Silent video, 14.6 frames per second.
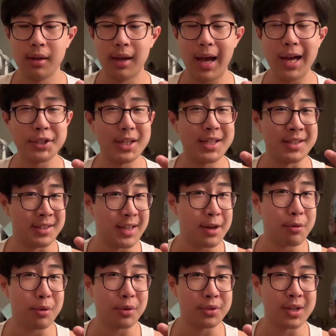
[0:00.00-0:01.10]
actually
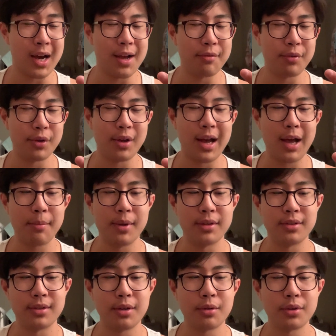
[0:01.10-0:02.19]
zero time for your
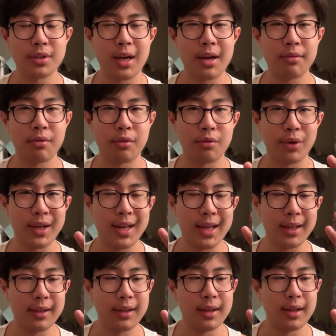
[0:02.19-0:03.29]
habits, zero time for
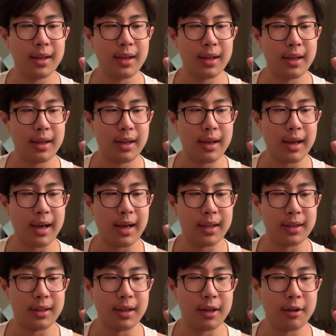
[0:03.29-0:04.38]
reading,
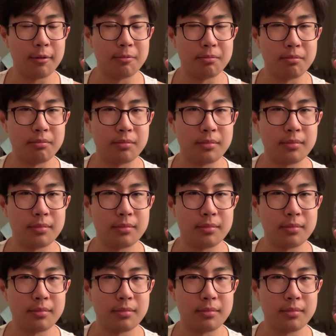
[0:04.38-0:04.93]
and um,